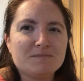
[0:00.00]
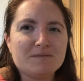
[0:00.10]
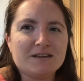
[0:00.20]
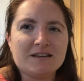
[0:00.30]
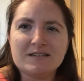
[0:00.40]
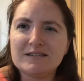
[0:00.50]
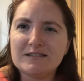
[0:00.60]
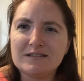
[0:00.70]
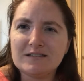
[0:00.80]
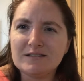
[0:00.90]
It's
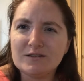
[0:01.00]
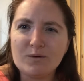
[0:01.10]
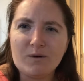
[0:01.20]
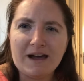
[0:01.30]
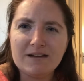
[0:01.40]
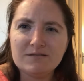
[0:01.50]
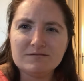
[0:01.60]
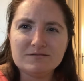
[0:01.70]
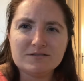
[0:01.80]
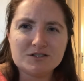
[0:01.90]
quite
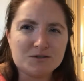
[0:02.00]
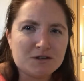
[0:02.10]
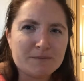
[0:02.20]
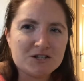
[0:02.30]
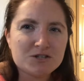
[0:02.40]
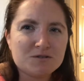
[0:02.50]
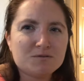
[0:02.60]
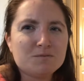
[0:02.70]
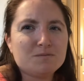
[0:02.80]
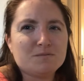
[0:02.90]

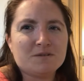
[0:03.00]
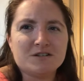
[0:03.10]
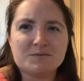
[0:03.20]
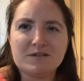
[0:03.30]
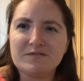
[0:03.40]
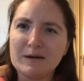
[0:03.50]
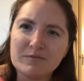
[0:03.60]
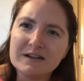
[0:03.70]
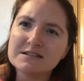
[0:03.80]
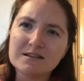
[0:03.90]
two-dimensional, whereas with the
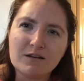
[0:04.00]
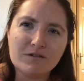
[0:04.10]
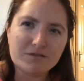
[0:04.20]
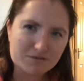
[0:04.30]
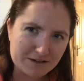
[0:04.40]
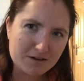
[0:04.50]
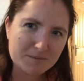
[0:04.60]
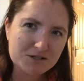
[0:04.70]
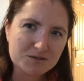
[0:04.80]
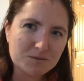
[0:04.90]
fabric it's a lot of
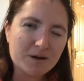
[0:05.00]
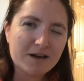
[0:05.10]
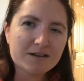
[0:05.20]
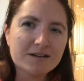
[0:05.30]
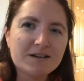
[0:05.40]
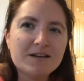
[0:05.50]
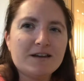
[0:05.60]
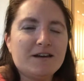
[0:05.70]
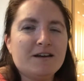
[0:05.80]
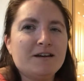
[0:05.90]
three-dimensional work.
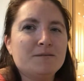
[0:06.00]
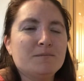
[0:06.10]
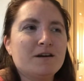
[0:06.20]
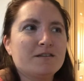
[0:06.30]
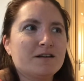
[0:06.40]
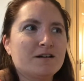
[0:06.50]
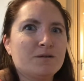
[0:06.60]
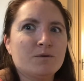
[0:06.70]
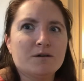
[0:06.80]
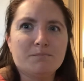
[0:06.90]
I think I
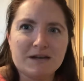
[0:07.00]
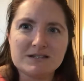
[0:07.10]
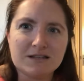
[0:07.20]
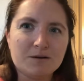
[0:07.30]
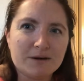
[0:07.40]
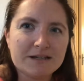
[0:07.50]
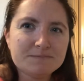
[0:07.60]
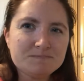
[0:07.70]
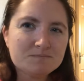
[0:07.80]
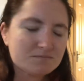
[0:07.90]
work best that way.
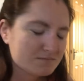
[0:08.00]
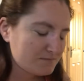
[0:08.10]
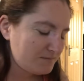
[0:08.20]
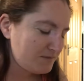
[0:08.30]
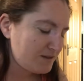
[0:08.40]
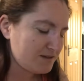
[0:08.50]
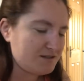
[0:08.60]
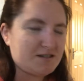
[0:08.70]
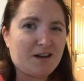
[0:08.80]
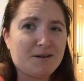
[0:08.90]

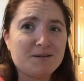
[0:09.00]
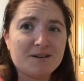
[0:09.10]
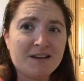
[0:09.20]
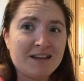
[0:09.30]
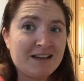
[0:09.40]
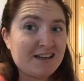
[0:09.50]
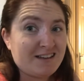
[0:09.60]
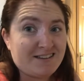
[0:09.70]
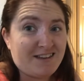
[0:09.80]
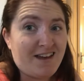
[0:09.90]
So
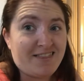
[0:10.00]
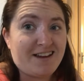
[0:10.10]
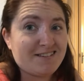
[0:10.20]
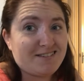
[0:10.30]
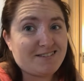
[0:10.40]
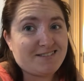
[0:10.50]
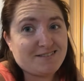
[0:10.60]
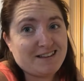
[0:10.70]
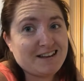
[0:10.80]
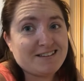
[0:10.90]
yeah, that's
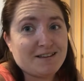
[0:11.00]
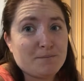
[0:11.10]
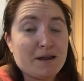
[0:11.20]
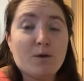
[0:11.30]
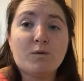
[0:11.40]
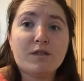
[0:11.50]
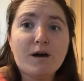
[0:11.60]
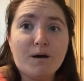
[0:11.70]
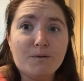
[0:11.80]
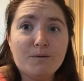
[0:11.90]
lace at the minute,
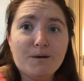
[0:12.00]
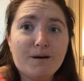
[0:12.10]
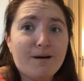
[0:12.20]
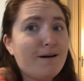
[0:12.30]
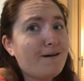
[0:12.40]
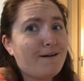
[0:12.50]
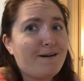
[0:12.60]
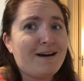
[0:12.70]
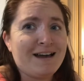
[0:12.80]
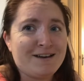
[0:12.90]
although
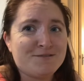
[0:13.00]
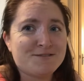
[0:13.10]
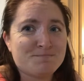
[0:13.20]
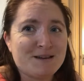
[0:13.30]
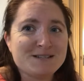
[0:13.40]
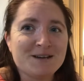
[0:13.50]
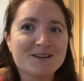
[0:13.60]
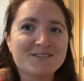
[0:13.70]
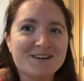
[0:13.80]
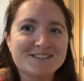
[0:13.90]
I have picked up the
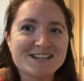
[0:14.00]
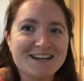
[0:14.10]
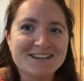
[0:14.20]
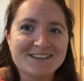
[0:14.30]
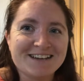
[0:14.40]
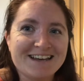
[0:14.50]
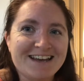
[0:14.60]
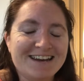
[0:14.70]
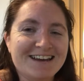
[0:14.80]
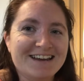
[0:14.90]
crochet hook
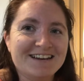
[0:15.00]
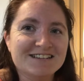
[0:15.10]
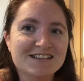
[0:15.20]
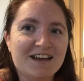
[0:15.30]
again, and